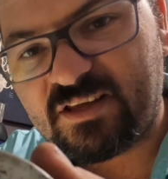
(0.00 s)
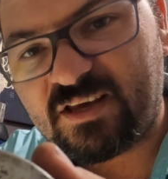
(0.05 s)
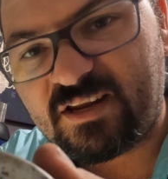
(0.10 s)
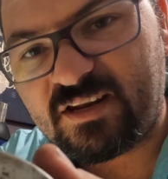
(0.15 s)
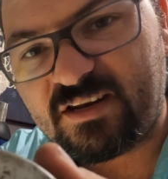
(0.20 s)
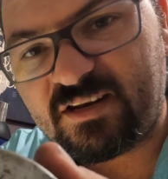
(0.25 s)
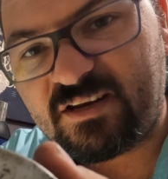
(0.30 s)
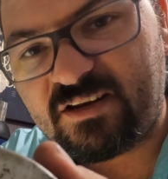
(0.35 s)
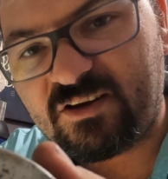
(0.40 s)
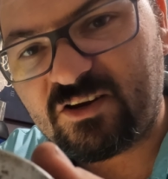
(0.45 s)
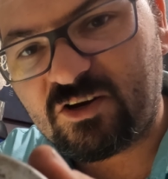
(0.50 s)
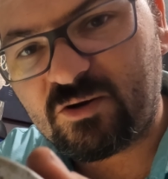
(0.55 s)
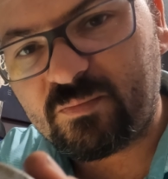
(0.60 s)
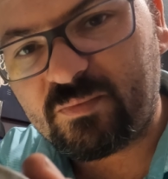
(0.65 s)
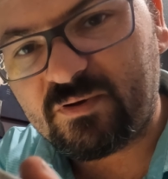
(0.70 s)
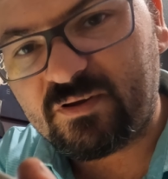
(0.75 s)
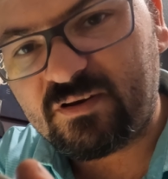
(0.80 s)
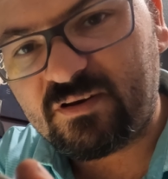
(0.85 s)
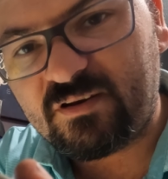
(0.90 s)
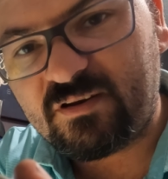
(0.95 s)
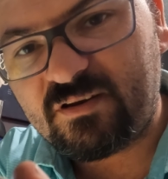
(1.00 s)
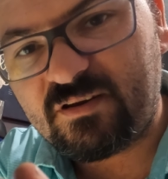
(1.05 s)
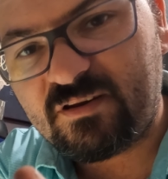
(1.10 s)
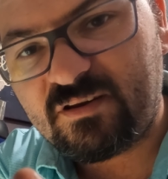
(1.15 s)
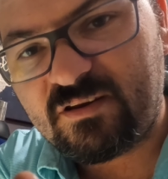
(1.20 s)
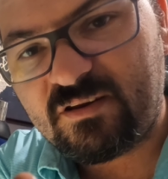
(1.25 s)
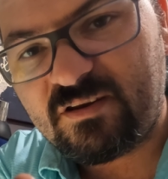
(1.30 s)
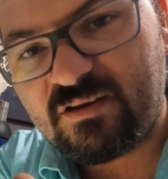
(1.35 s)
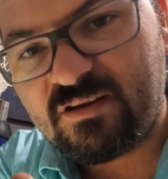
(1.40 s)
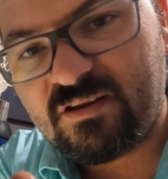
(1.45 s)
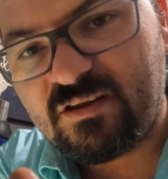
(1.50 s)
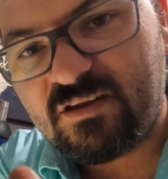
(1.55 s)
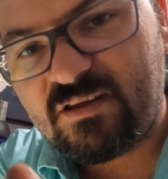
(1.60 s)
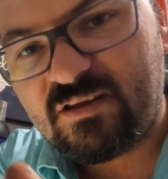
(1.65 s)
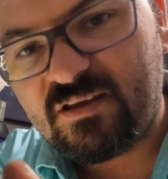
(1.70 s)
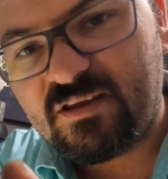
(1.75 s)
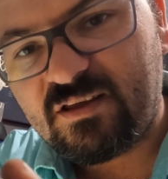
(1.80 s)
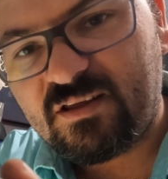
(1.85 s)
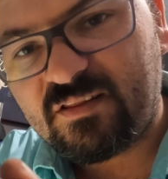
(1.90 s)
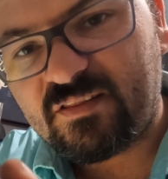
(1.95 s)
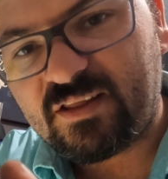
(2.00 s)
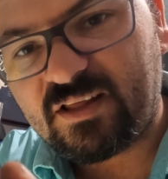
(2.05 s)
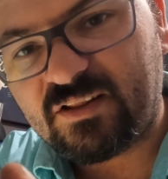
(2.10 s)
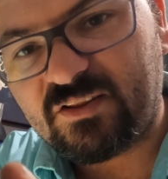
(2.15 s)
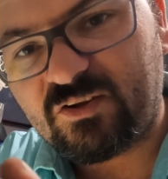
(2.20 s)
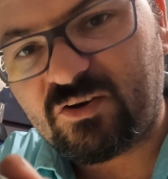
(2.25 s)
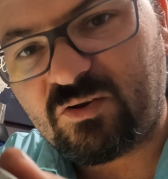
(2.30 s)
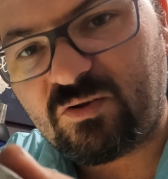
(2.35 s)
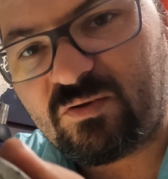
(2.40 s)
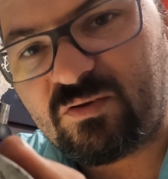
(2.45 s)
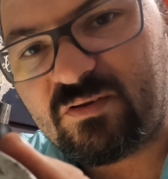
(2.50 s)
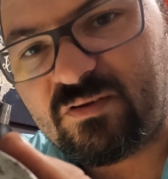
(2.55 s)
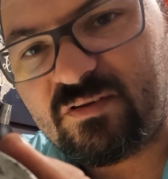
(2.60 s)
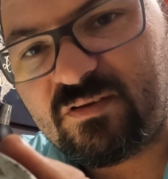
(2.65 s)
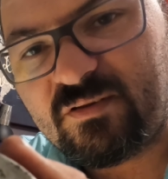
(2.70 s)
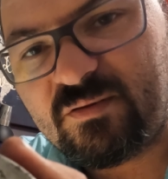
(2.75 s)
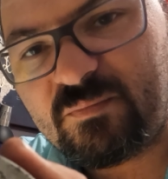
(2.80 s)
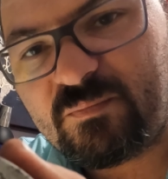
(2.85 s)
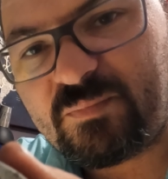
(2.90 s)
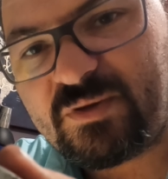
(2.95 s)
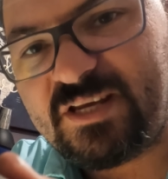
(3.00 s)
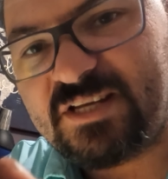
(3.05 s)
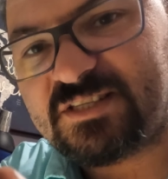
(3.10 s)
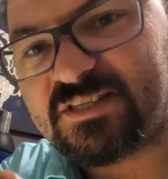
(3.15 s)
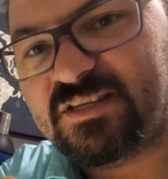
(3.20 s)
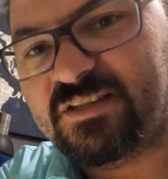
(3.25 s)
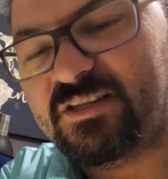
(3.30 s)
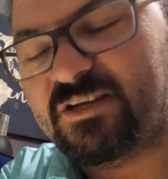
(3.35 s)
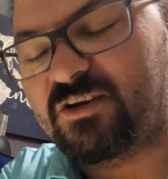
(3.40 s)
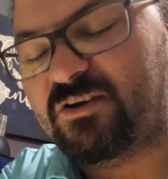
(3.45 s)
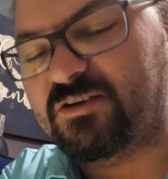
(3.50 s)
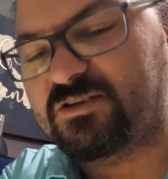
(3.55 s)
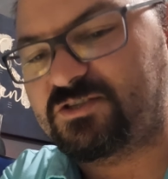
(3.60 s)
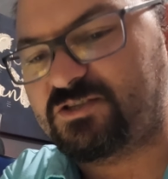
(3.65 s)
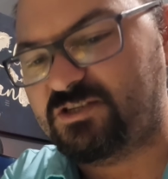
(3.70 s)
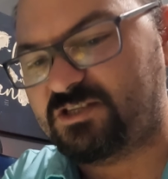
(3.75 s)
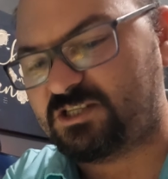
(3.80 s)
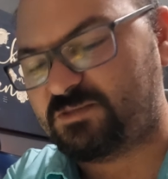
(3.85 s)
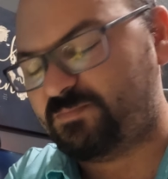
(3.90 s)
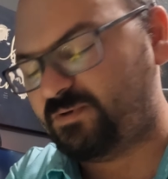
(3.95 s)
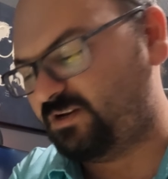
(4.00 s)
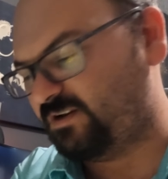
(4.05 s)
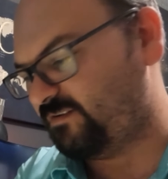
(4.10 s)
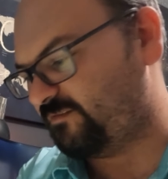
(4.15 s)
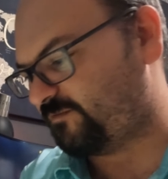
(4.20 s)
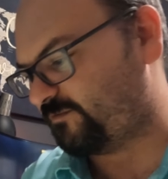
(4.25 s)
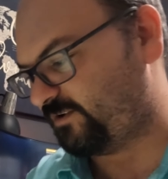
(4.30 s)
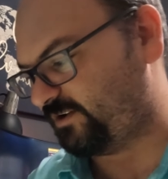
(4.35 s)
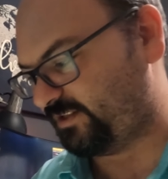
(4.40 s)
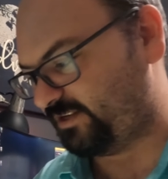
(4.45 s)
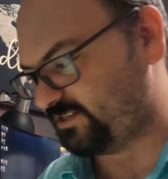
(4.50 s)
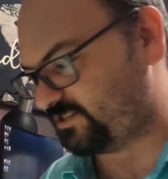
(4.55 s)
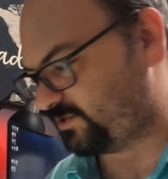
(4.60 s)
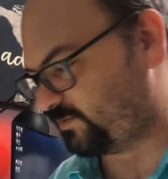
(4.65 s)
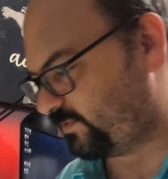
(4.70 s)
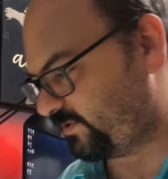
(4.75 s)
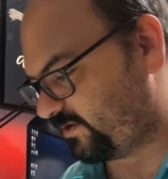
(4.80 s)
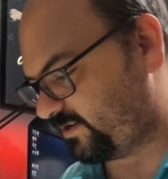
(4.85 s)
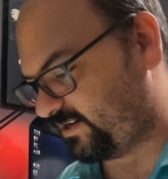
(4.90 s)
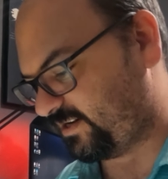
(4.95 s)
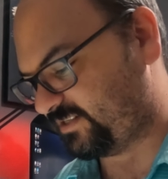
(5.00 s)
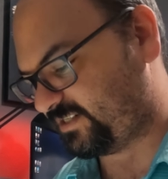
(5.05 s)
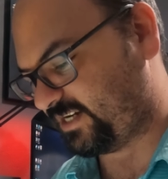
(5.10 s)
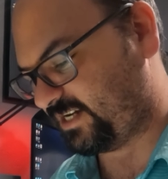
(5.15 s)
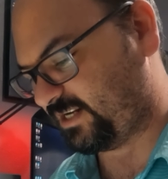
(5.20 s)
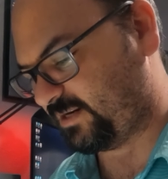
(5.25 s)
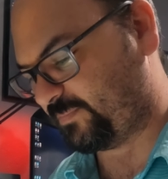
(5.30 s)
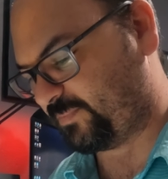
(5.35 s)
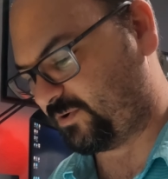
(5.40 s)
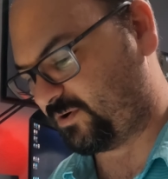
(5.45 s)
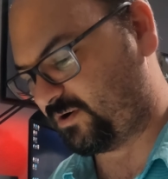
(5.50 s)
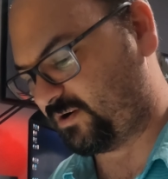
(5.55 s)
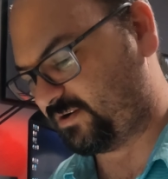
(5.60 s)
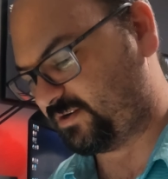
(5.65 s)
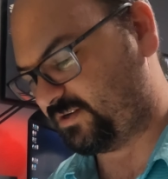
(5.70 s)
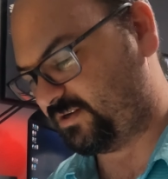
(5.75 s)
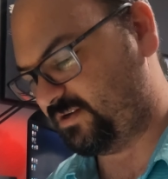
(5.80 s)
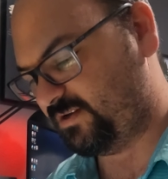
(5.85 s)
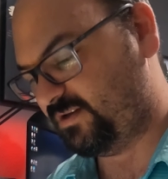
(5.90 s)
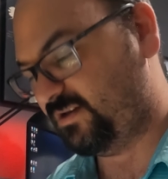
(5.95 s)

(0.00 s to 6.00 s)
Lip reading: that in here, but that little piece in there is just spinning freely. So we're gonna take it apart.